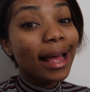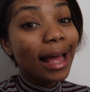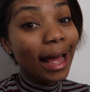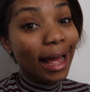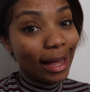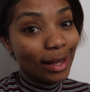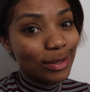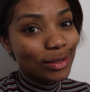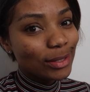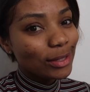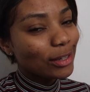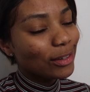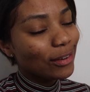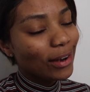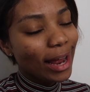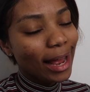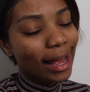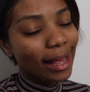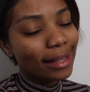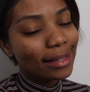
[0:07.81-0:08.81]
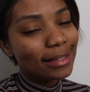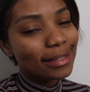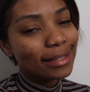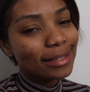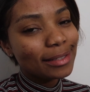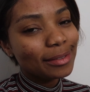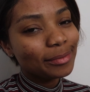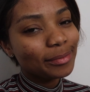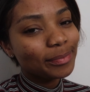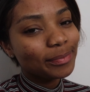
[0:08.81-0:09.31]
How's the
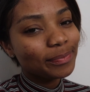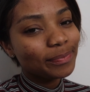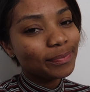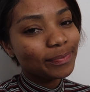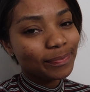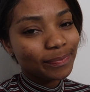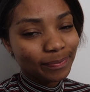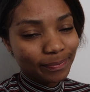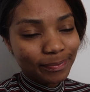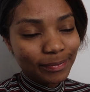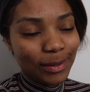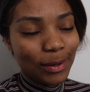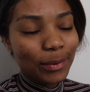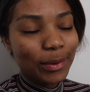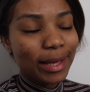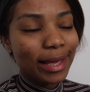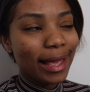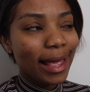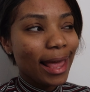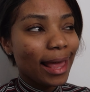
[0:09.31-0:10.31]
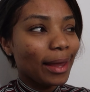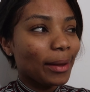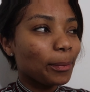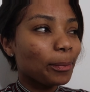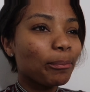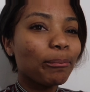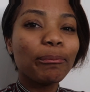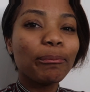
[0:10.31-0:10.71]
grass? Okay.